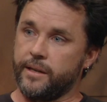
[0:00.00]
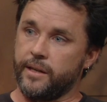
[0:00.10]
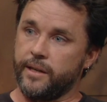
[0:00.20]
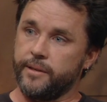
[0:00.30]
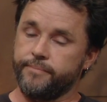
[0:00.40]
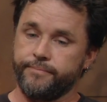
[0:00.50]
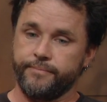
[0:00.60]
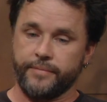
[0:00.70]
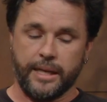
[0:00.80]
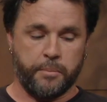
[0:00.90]
uh,
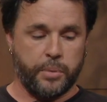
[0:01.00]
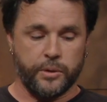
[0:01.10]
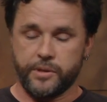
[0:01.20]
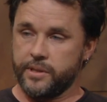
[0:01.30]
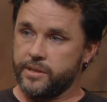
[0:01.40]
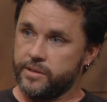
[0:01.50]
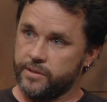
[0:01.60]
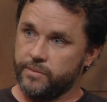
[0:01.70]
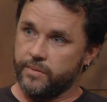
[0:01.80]
like poultice,